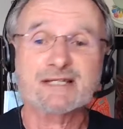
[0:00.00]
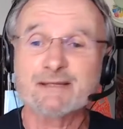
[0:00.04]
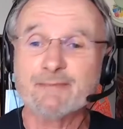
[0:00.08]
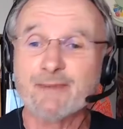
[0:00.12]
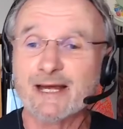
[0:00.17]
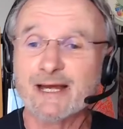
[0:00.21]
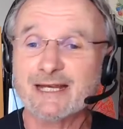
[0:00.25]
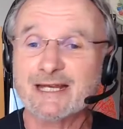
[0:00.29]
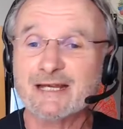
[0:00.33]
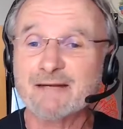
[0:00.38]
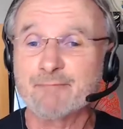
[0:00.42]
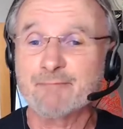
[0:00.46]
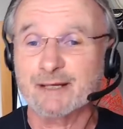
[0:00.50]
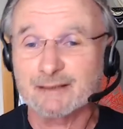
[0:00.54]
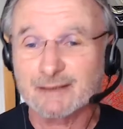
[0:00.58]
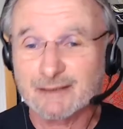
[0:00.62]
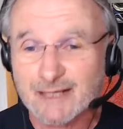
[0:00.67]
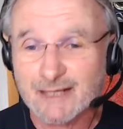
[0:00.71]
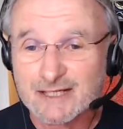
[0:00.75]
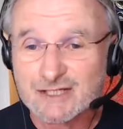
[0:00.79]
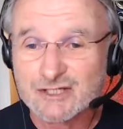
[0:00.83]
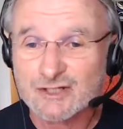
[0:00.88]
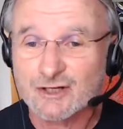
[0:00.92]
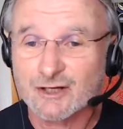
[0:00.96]
making, but
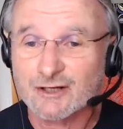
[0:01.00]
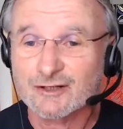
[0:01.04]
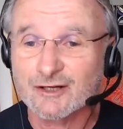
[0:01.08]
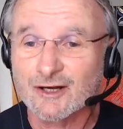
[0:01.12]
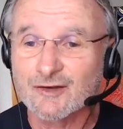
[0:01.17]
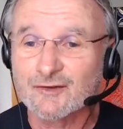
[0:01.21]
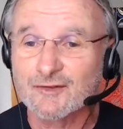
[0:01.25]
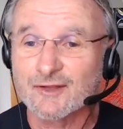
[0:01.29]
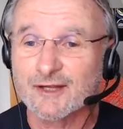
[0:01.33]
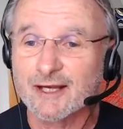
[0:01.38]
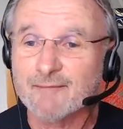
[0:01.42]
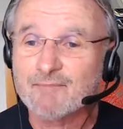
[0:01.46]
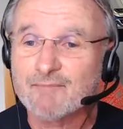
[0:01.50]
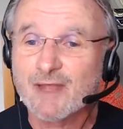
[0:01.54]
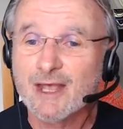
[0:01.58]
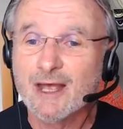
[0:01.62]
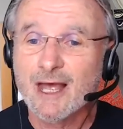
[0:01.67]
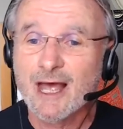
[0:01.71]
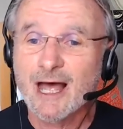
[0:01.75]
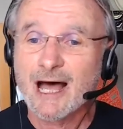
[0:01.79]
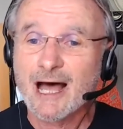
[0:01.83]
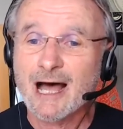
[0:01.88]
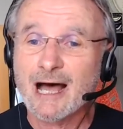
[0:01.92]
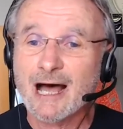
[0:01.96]
let's not go there.
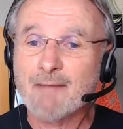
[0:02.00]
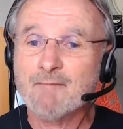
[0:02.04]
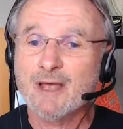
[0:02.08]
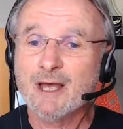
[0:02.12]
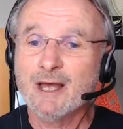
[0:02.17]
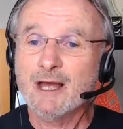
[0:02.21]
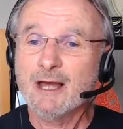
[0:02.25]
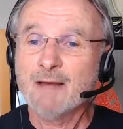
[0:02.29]
Um,